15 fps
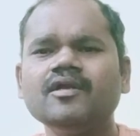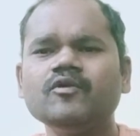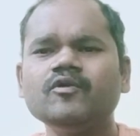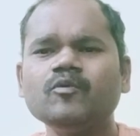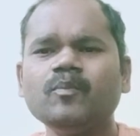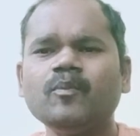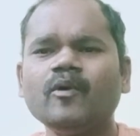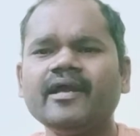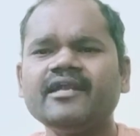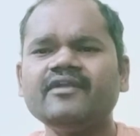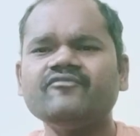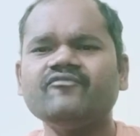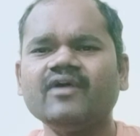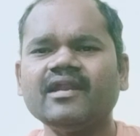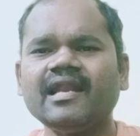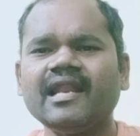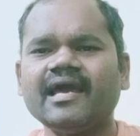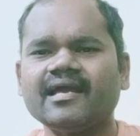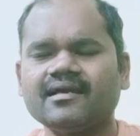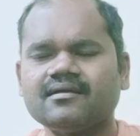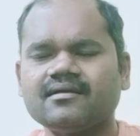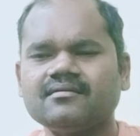2.1
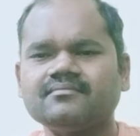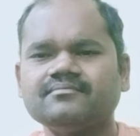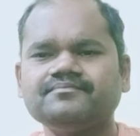lakh,